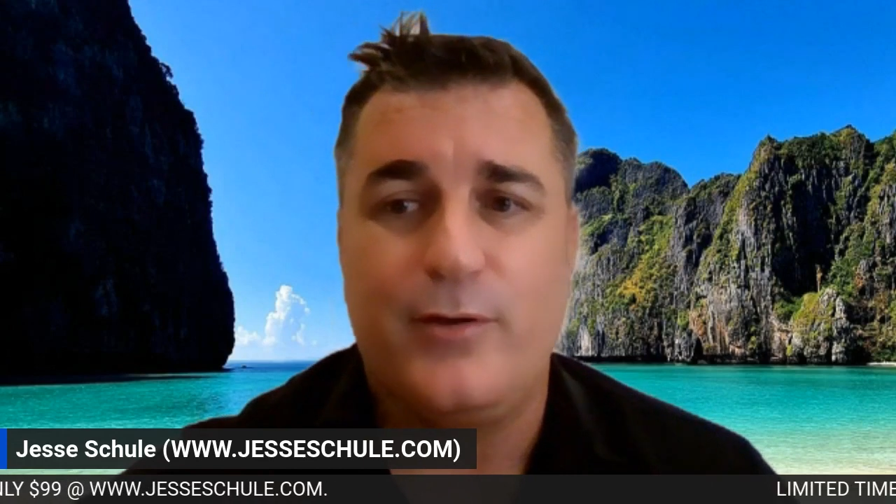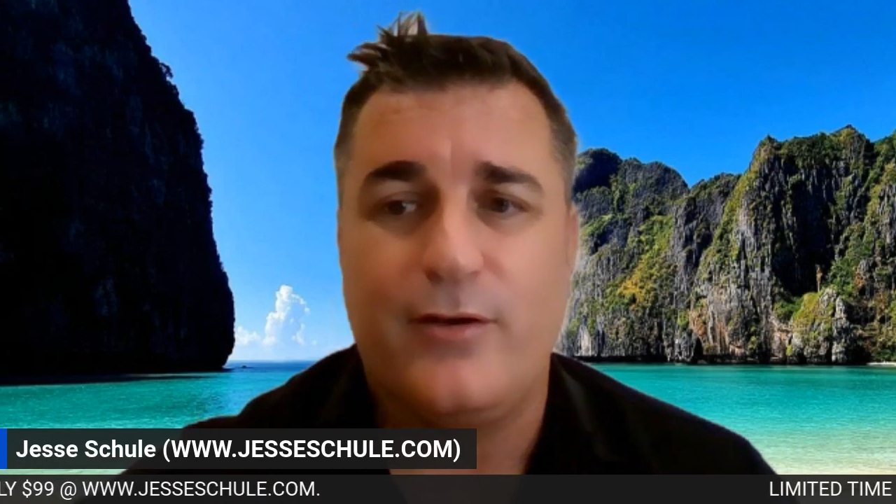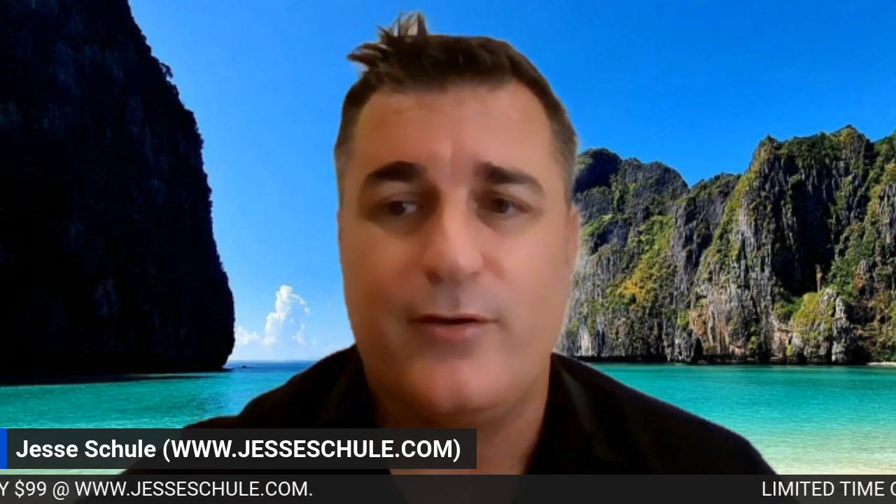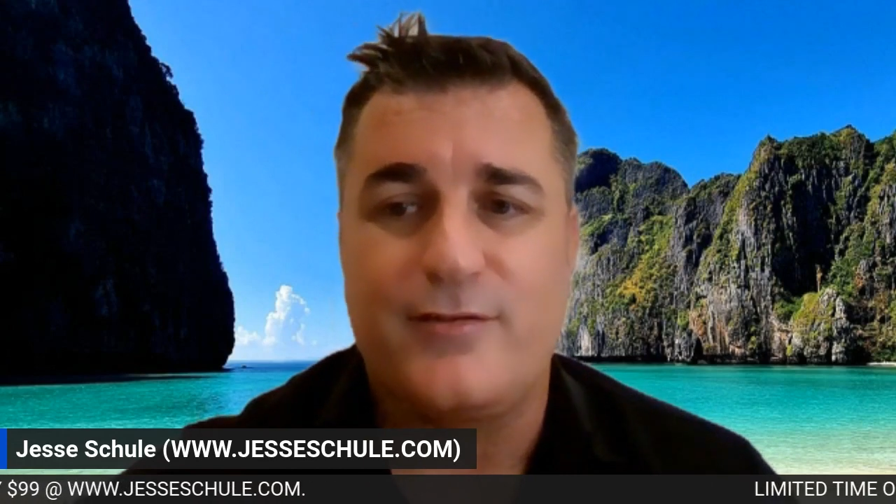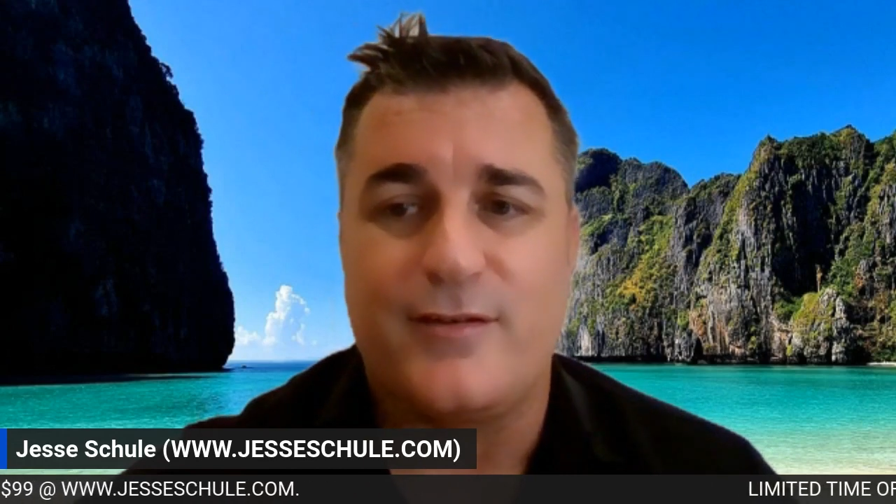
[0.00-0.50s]

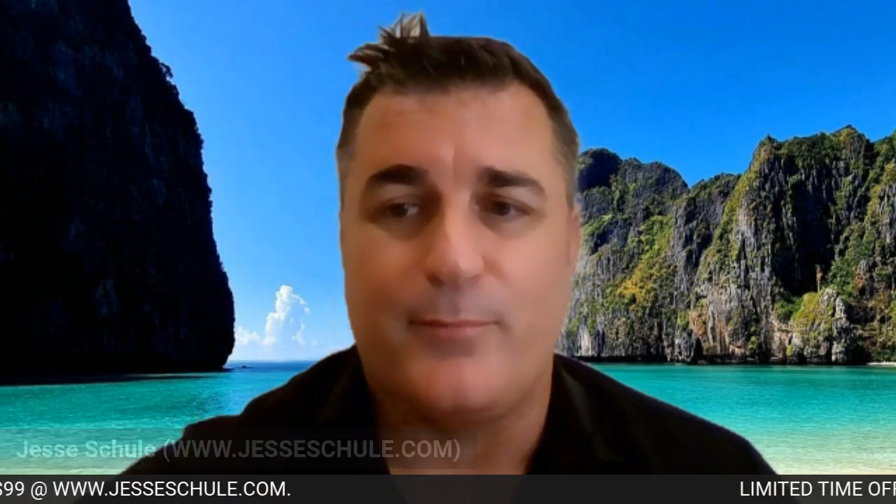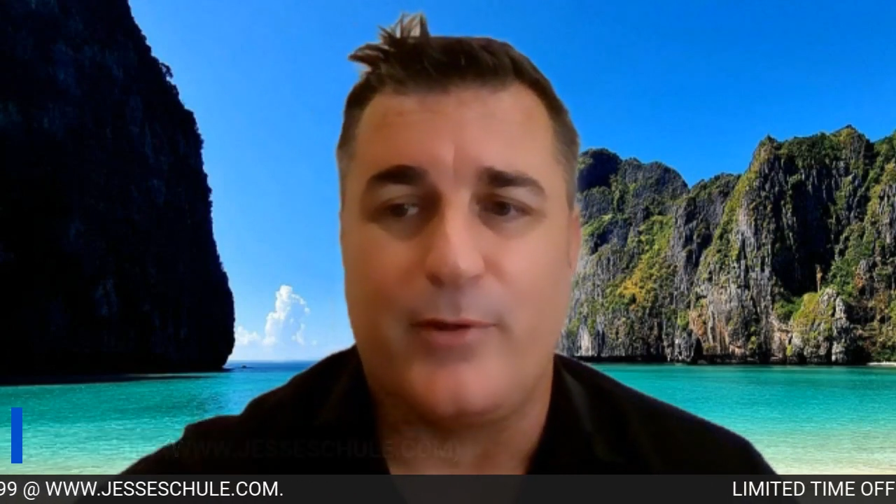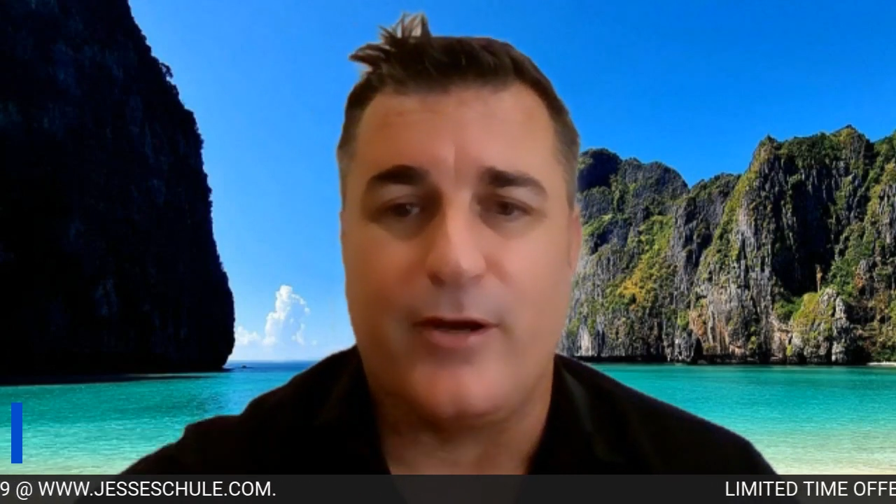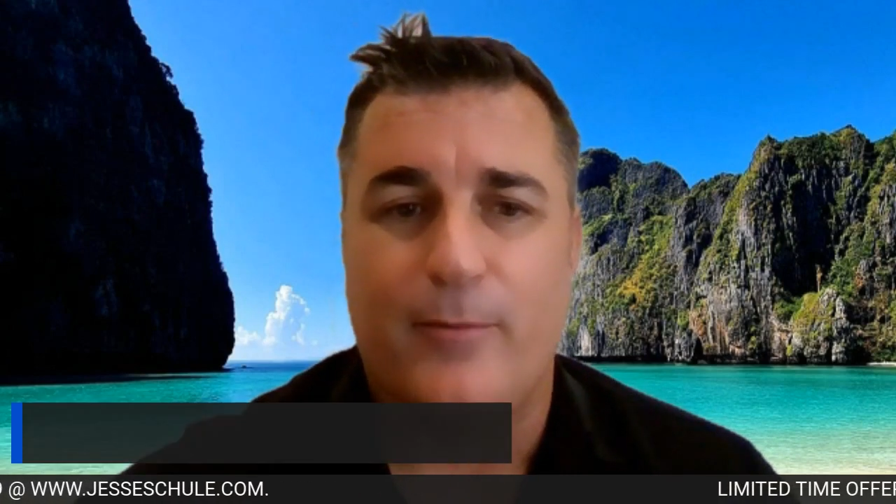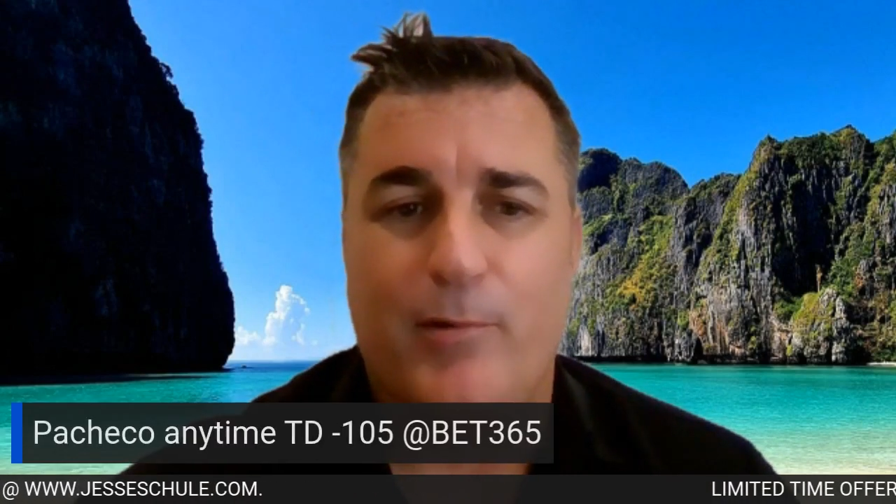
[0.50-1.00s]
here is in the
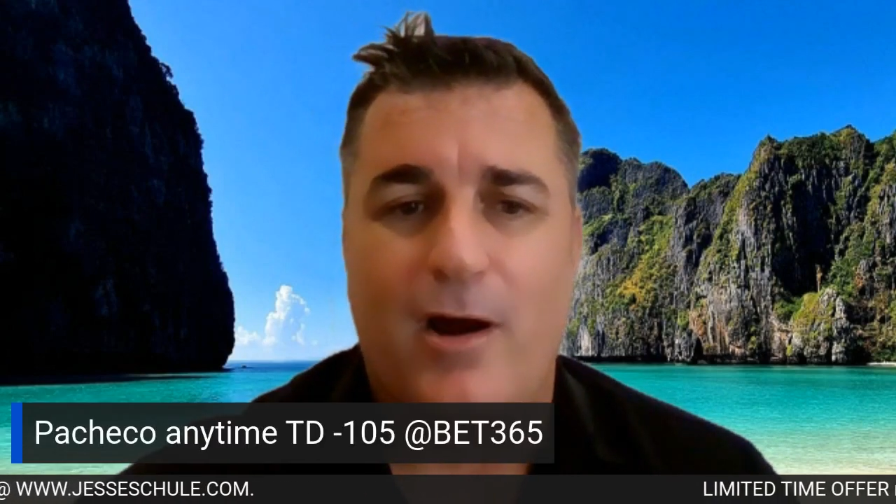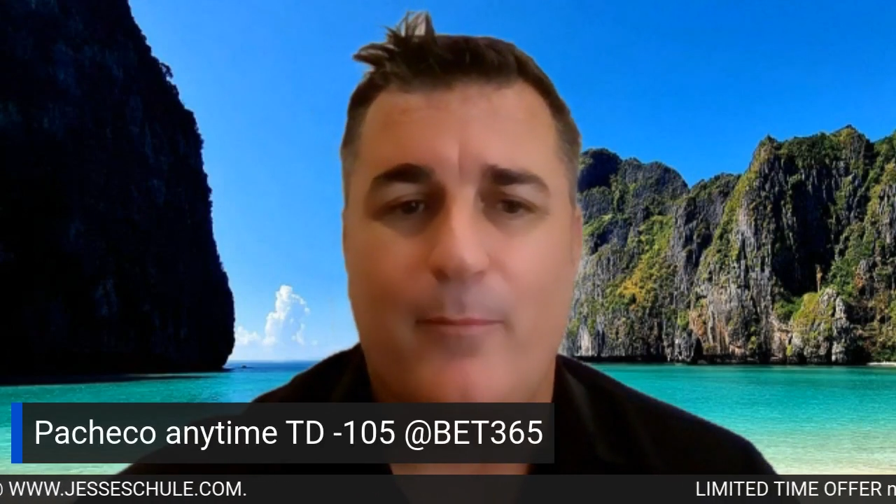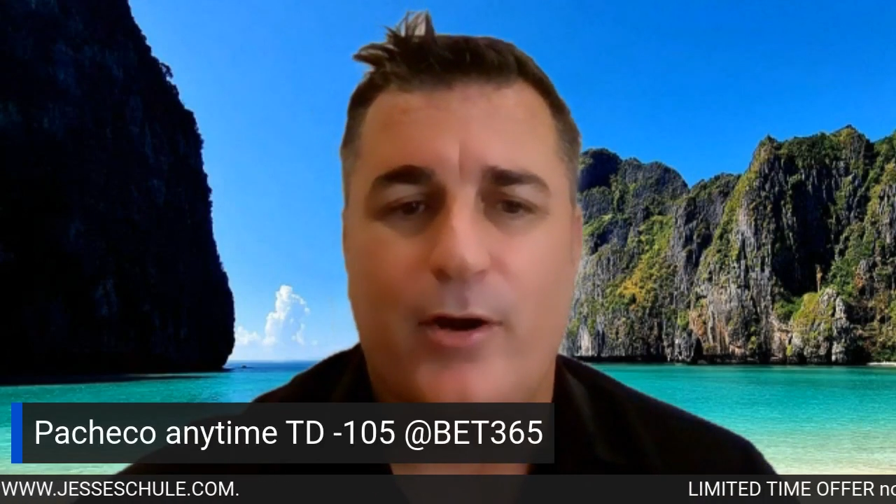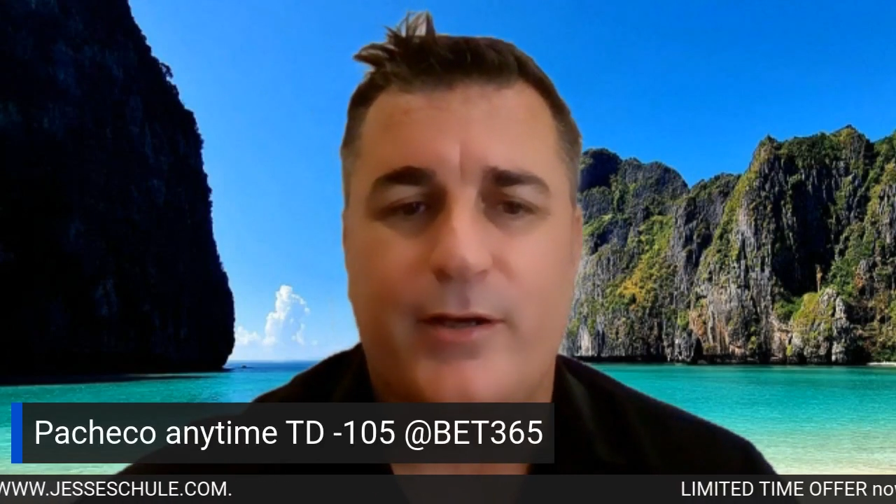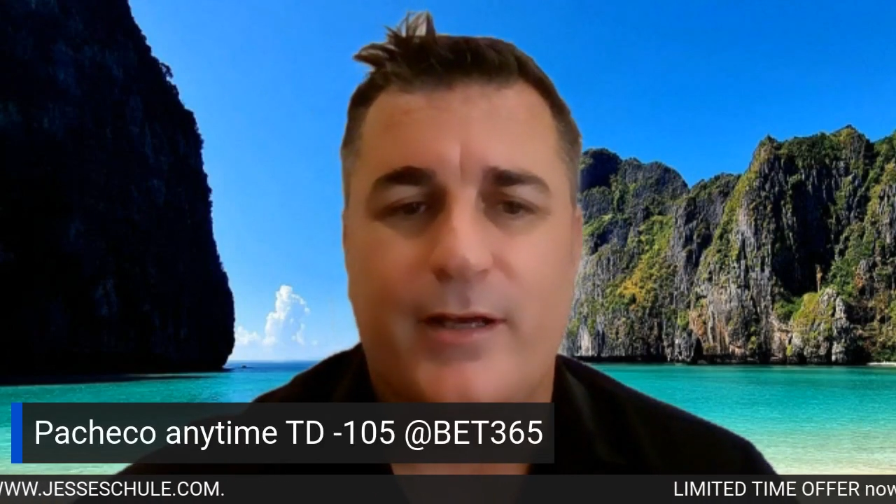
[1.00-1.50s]
player prop
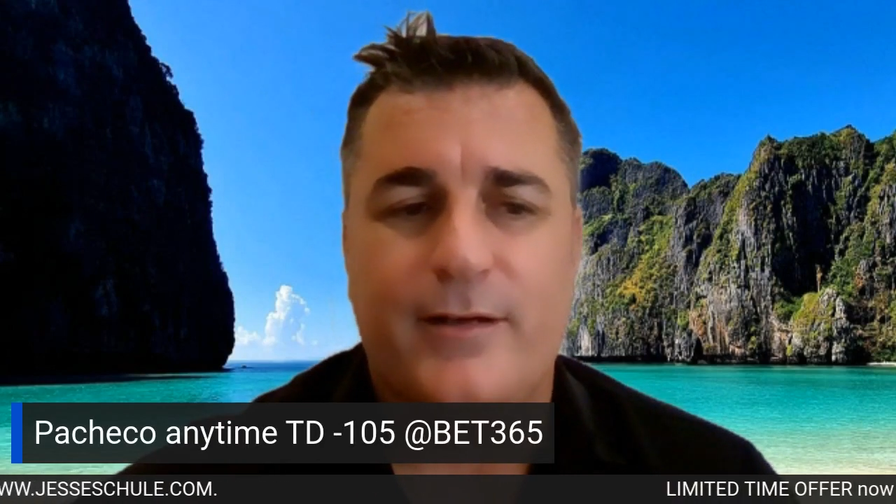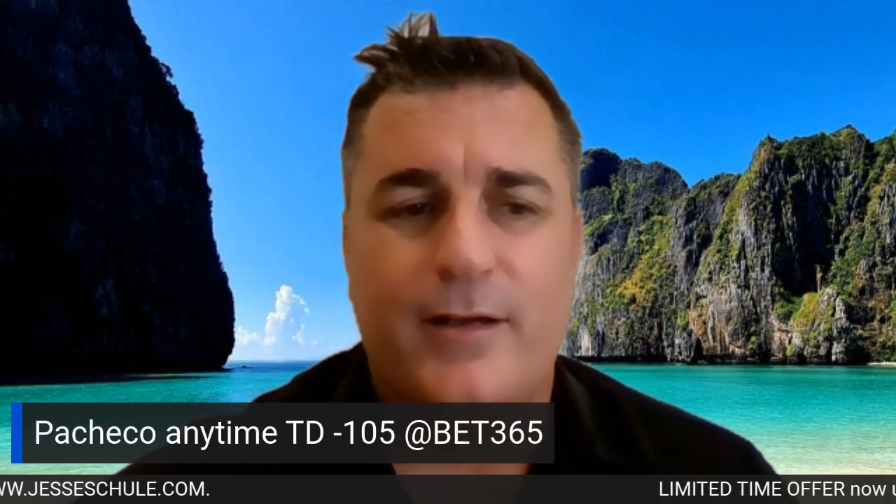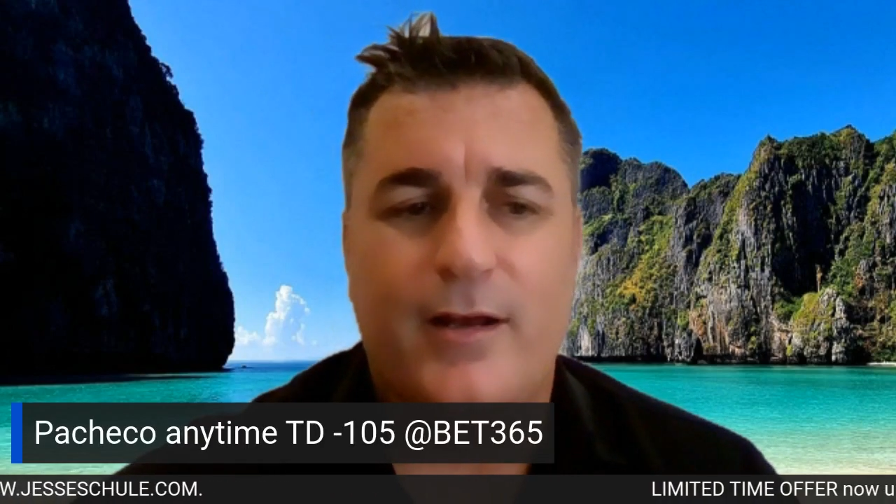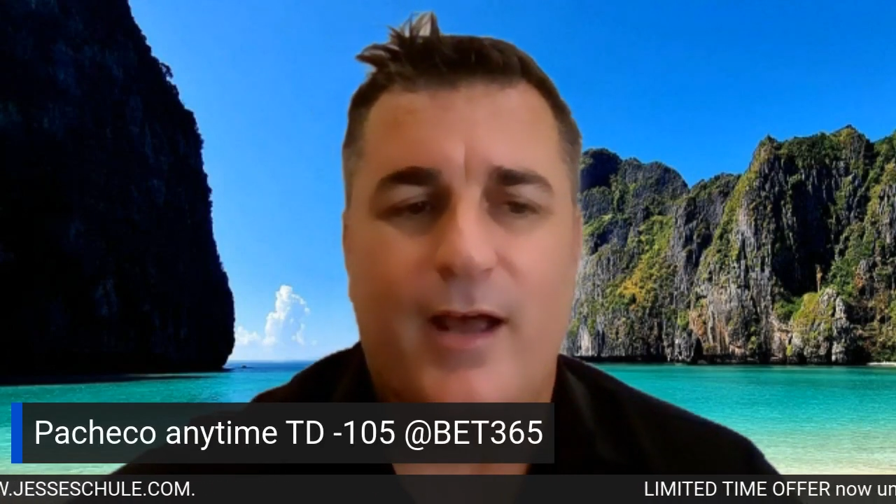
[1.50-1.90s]
market.